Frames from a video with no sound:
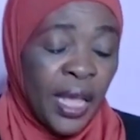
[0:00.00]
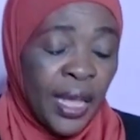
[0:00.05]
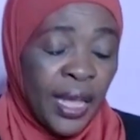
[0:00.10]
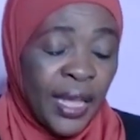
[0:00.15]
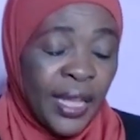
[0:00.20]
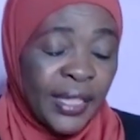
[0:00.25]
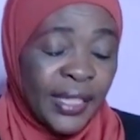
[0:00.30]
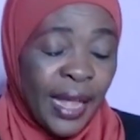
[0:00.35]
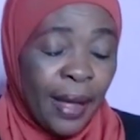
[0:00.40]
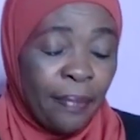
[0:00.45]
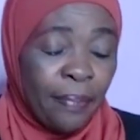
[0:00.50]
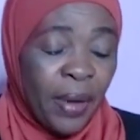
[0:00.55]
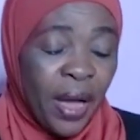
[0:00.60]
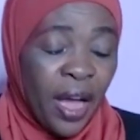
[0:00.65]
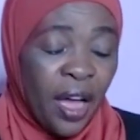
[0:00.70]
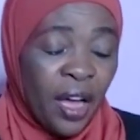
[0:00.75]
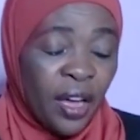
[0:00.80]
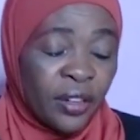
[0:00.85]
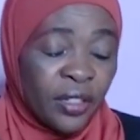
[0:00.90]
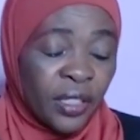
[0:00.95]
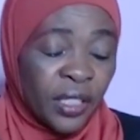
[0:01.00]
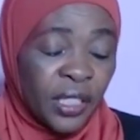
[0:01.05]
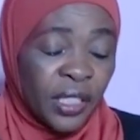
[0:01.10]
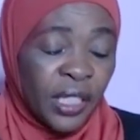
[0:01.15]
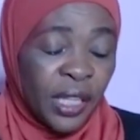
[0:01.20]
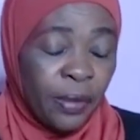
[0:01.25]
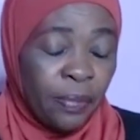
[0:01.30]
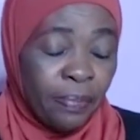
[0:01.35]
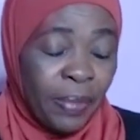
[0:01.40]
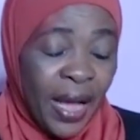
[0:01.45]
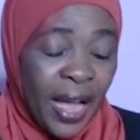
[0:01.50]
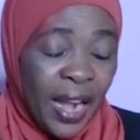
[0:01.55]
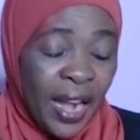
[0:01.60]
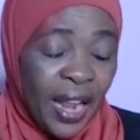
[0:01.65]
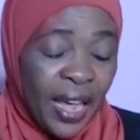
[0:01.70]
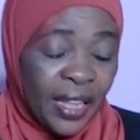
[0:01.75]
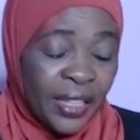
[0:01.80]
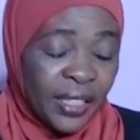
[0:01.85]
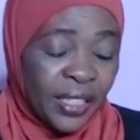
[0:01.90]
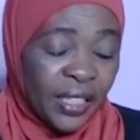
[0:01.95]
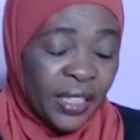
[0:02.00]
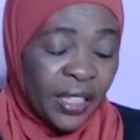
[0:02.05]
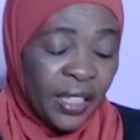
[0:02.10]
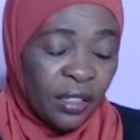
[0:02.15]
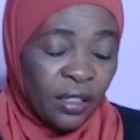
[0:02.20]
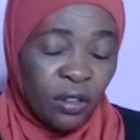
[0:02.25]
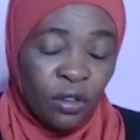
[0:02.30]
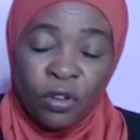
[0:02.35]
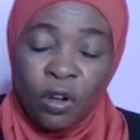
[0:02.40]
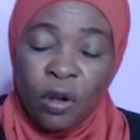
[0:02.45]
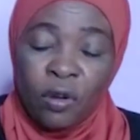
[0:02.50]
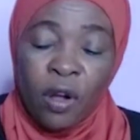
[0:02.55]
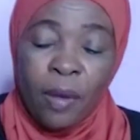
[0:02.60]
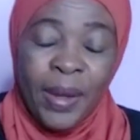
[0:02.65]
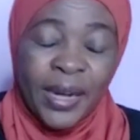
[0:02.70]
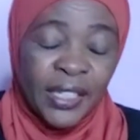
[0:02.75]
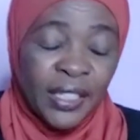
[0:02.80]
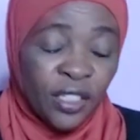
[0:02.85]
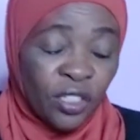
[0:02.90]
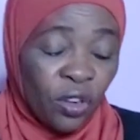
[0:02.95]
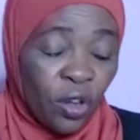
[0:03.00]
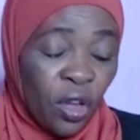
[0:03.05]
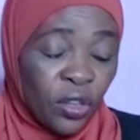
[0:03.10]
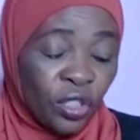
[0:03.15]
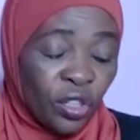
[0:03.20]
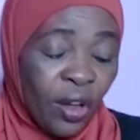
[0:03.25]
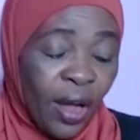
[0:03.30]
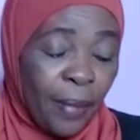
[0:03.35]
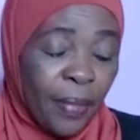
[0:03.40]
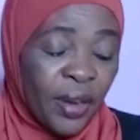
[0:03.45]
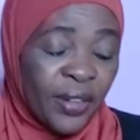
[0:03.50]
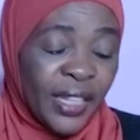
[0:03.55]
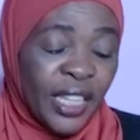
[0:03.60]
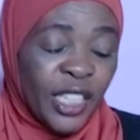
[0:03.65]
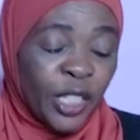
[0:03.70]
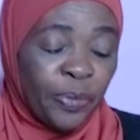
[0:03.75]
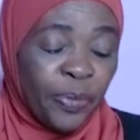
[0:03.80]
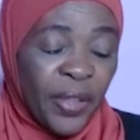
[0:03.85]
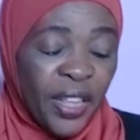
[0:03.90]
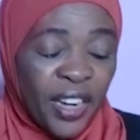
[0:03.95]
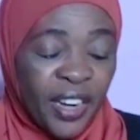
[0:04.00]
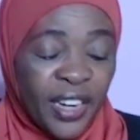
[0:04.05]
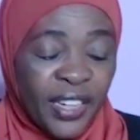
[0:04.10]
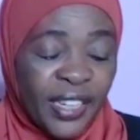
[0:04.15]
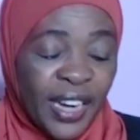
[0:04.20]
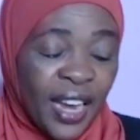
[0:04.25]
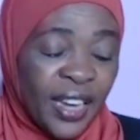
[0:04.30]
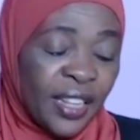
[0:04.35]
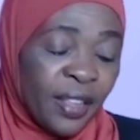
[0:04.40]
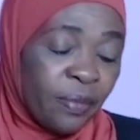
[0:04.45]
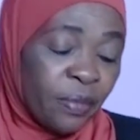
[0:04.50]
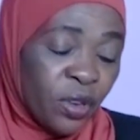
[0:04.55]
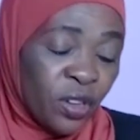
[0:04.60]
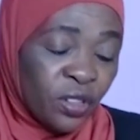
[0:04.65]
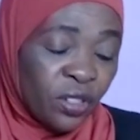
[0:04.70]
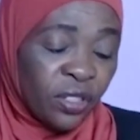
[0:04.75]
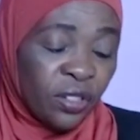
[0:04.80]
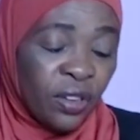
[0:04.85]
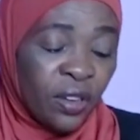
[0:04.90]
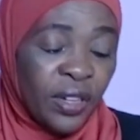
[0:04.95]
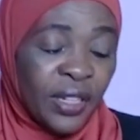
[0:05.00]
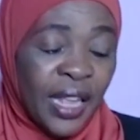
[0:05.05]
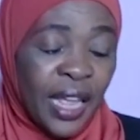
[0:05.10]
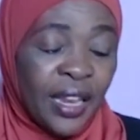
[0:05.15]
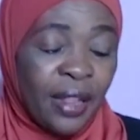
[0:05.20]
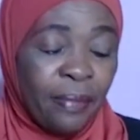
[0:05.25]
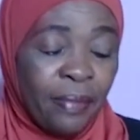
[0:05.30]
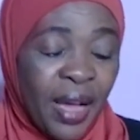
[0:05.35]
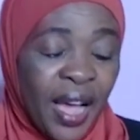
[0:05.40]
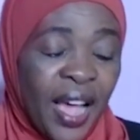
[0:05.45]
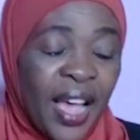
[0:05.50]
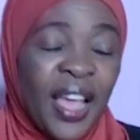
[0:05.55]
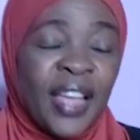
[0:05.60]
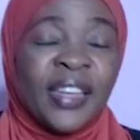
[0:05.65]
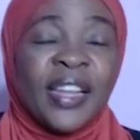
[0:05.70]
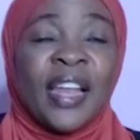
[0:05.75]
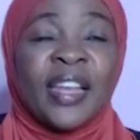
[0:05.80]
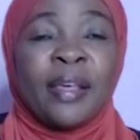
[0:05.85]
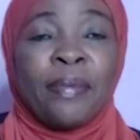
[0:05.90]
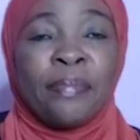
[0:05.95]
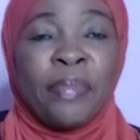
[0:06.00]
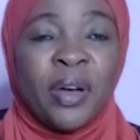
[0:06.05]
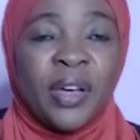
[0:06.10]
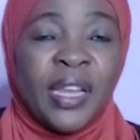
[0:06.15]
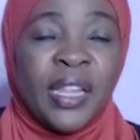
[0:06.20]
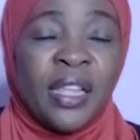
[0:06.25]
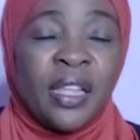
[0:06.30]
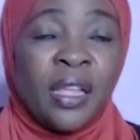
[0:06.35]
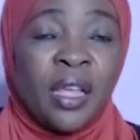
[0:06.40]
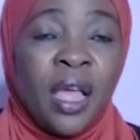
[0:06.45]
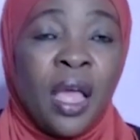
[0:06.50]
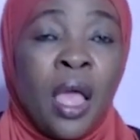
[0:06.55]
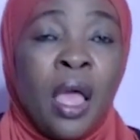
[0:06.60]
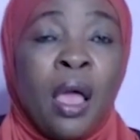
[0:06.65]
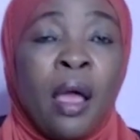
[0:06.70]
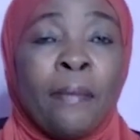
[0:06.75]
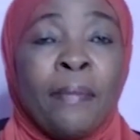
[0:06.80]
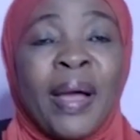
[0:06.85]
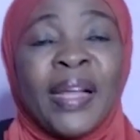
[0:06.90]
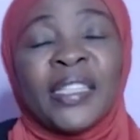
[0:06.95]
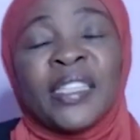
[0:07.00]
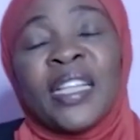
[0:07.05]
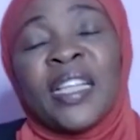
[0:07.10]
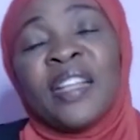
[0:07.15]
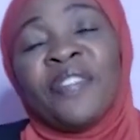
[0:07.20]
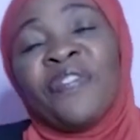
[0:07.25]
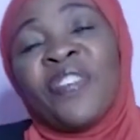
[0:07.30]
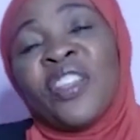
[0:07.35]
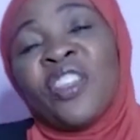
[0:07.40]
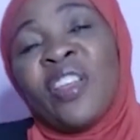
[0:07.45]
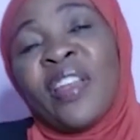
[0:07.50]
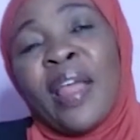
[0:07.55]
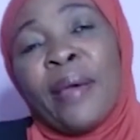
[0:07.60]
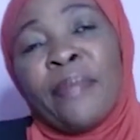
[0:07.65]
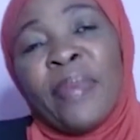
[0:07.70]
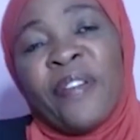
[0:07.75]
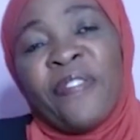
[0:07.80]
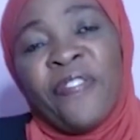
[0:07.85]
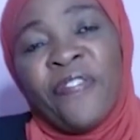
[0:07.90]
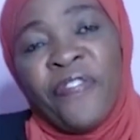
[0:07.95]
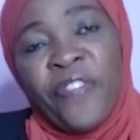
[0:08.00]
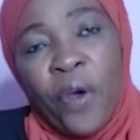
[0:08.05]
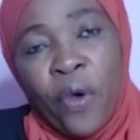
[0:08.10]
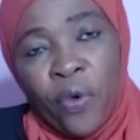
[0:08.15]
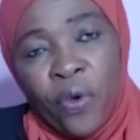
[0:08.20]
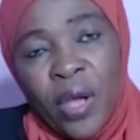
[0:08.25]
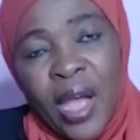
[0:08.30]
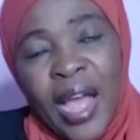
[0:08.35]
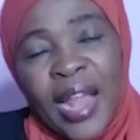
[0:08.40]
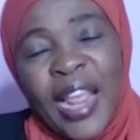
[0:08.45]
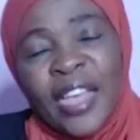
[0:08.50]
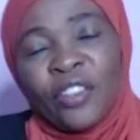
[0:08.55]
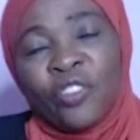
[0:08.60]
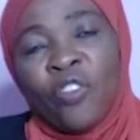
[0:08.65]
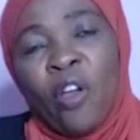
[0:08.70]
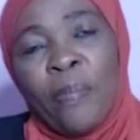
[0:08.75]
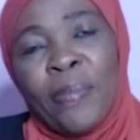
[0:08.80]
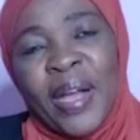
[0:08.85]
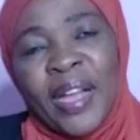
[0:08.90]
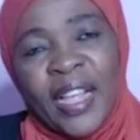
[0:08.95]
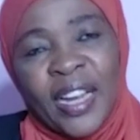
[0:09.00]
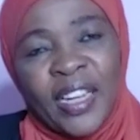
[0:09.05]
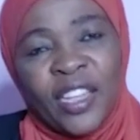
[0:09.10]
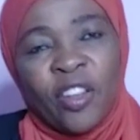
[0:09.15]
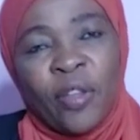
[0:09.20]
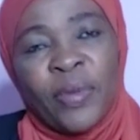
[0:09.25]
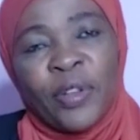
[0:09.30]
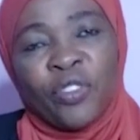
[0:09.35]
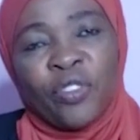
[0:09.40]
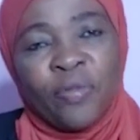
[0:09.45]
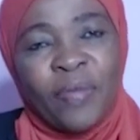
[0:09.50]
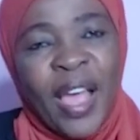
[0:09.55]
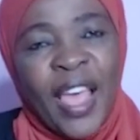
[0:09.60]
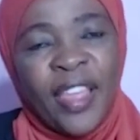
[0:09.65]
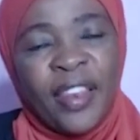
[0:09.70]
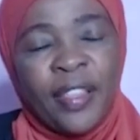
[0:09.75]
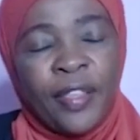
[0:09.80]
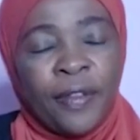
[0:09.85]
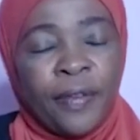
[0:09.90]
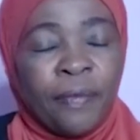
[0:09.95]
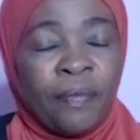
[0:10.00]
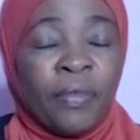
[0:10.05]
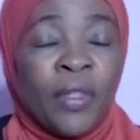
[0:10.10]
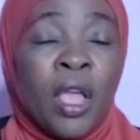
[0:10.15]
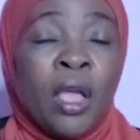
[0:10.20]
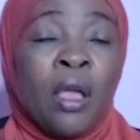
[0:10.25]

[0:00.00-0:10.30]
is about the balance. Robert is going to talk about the spirit and the emotion and the mind and the body. But in video number 4, I'd like to go back a little bit to remind you.